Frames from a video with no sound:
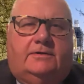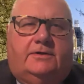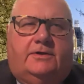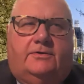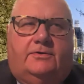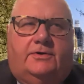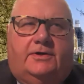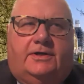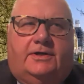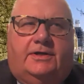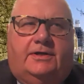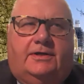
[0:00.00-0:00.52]

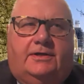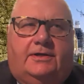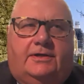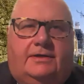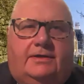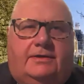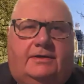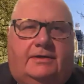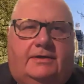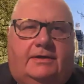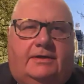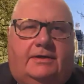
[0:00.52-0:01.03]
look, Eric,
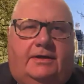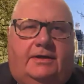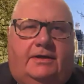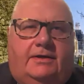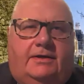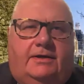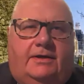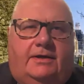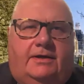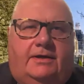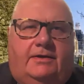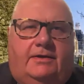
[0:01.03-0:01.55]

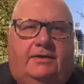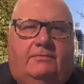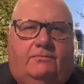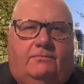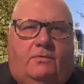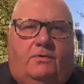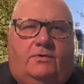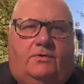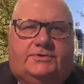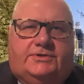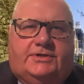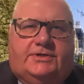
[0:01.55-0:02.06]

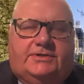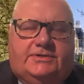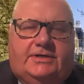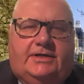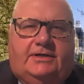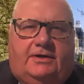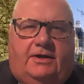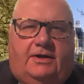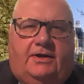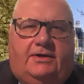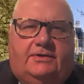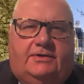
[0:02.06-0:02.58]
it was a
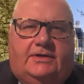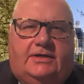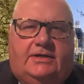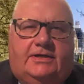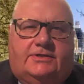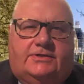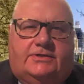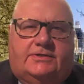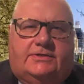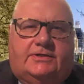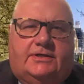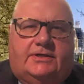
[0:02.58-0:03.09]
day like
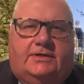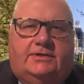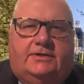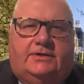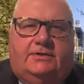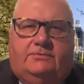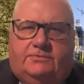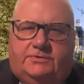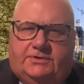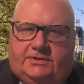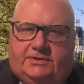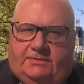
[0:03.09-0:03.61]
this,
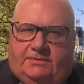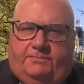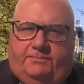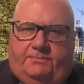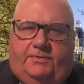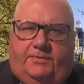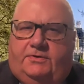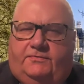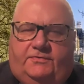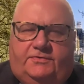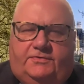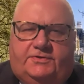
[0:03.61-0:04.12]
and it was a
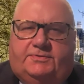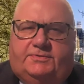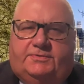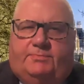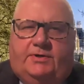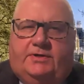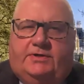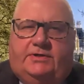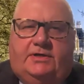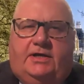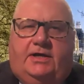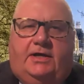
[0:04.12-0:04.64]
beautiful
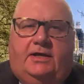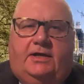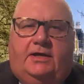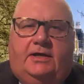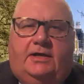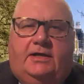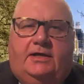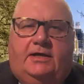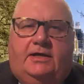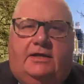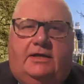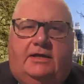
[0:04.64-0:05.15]
spring day.
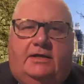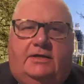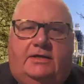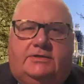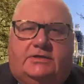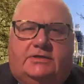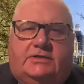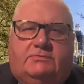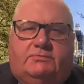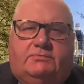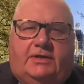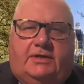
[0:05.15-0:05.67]

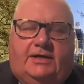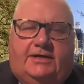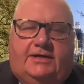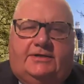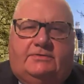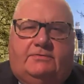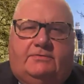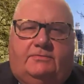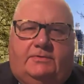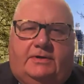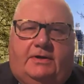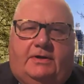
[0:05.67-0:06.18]
He says,
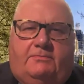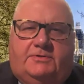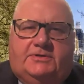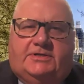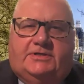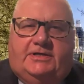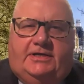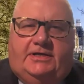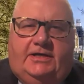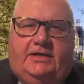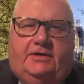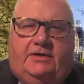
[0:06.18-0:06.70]
when I
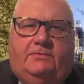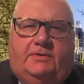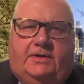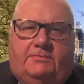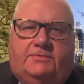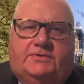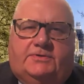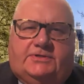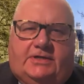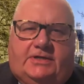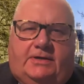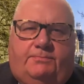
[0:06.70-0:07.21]
was here,
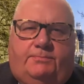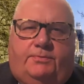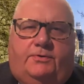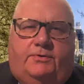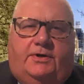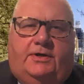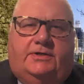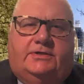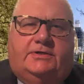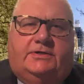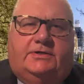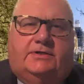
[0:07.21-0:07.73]
when I was
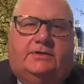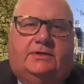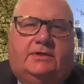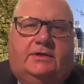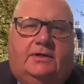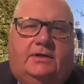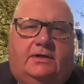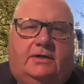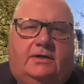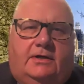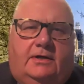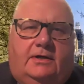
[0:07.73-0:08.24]
separated
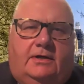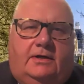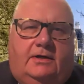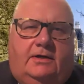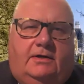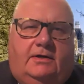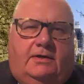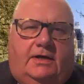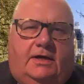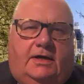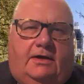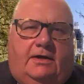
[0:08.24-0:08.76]

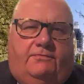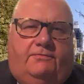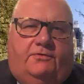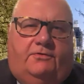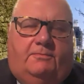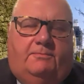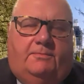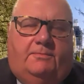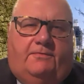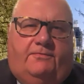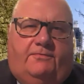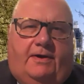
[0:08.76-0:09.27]

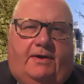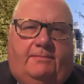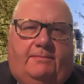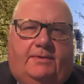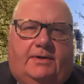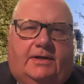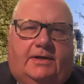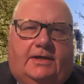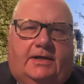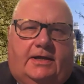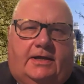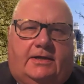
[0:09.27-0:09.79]
from my
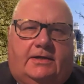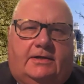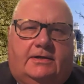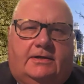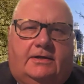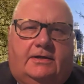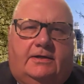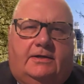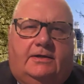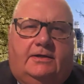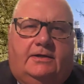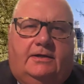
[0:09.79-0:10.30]
family,
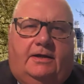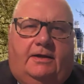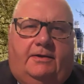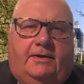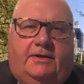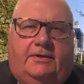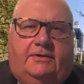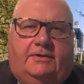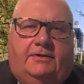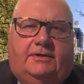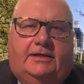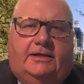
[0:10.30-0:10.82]

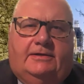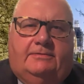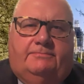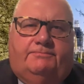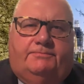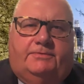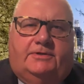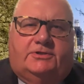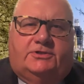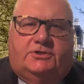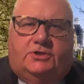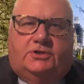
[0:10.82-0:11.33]

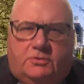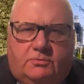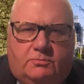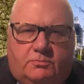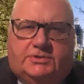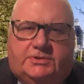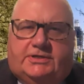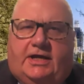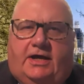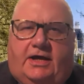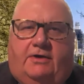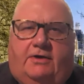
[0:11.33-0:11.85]
the
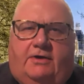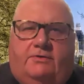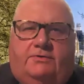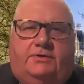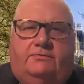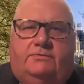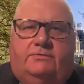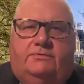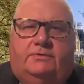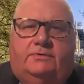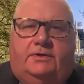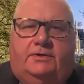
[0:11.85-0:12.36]
sun was out,
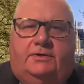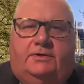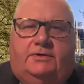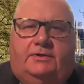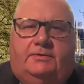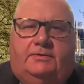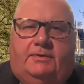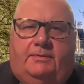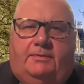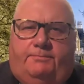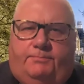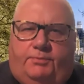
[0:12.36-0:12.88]

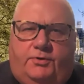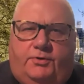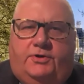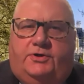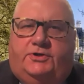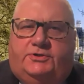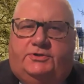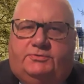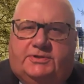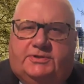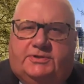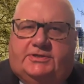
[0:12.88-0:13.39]
the
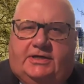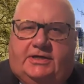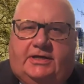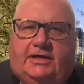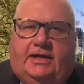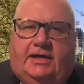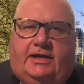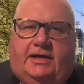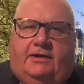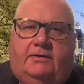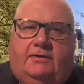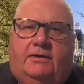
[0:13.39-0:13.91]
birds were
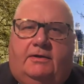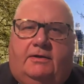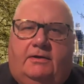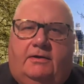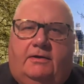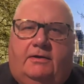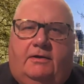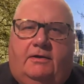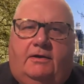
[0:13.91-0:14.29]
singing,